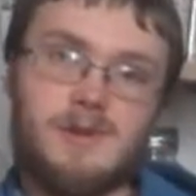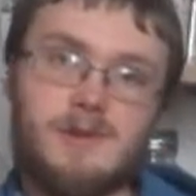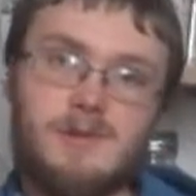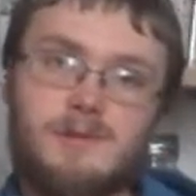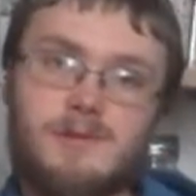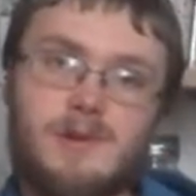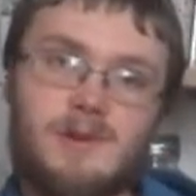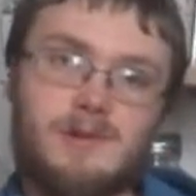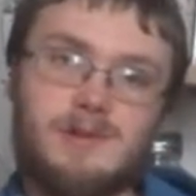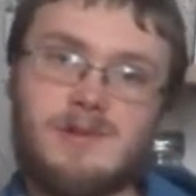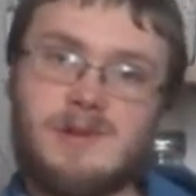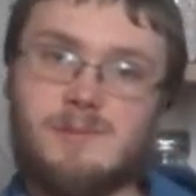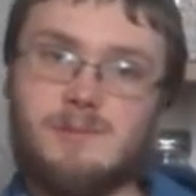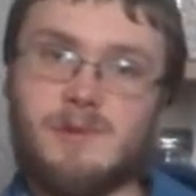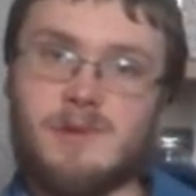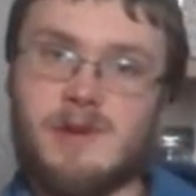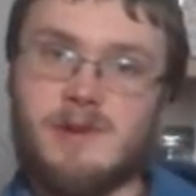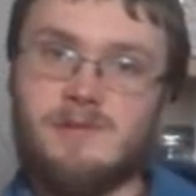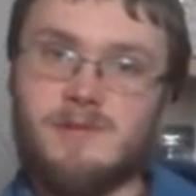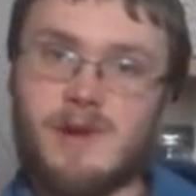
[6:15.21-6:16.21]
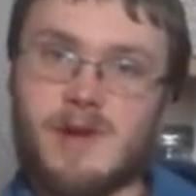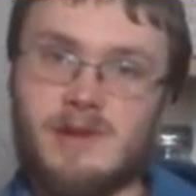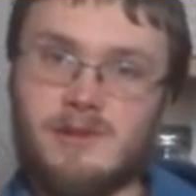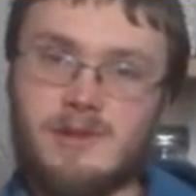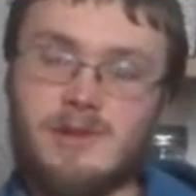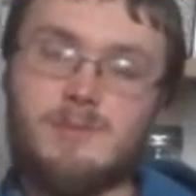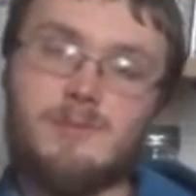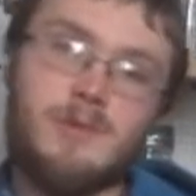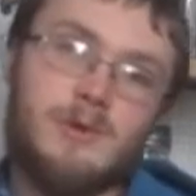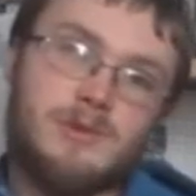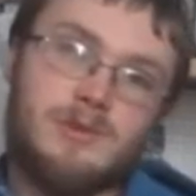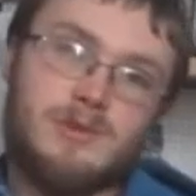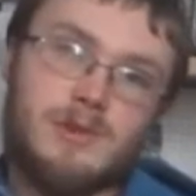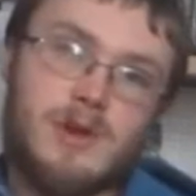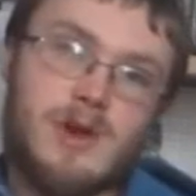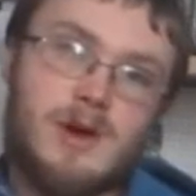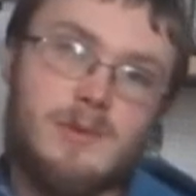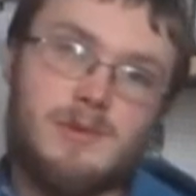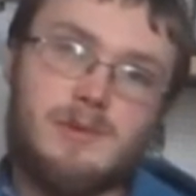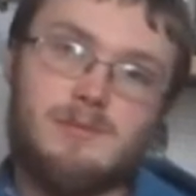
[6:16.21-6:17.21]
For example, I find that most
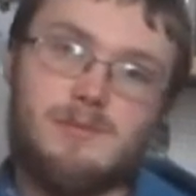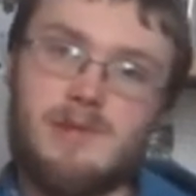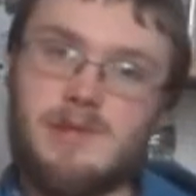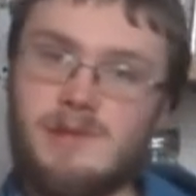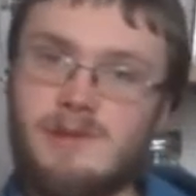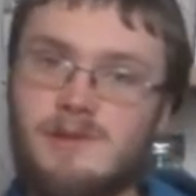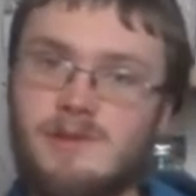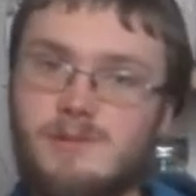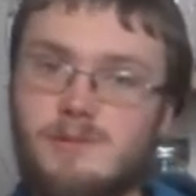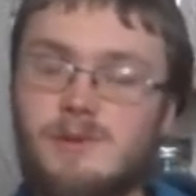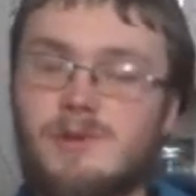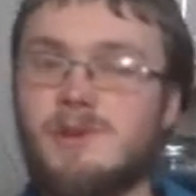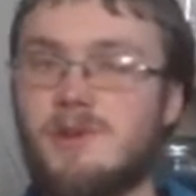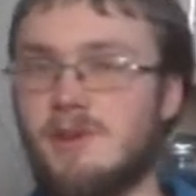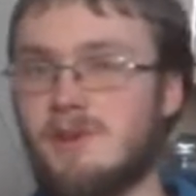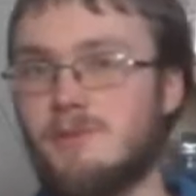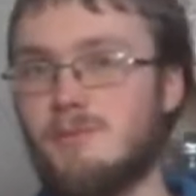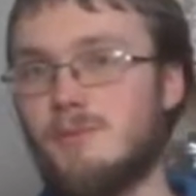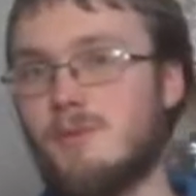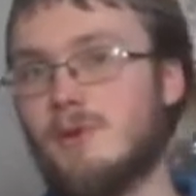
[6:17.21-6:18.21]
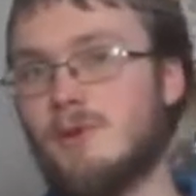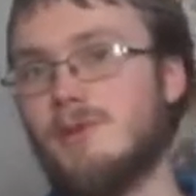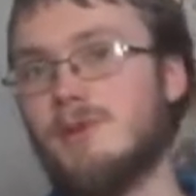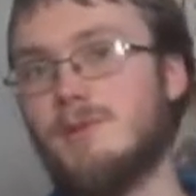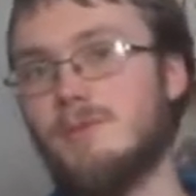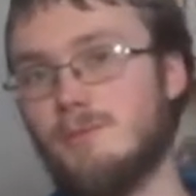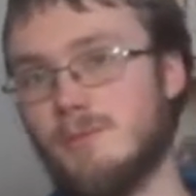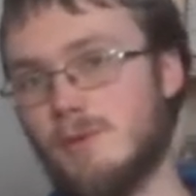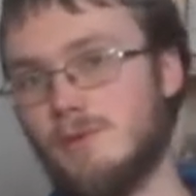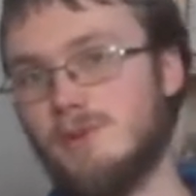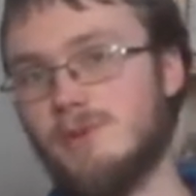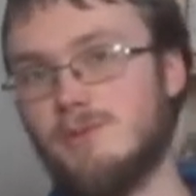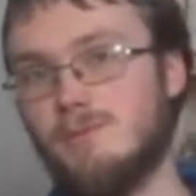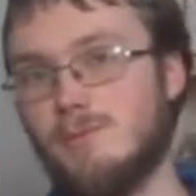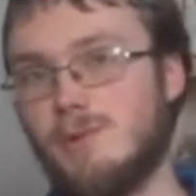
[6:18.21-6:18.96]
common beans will yield more than most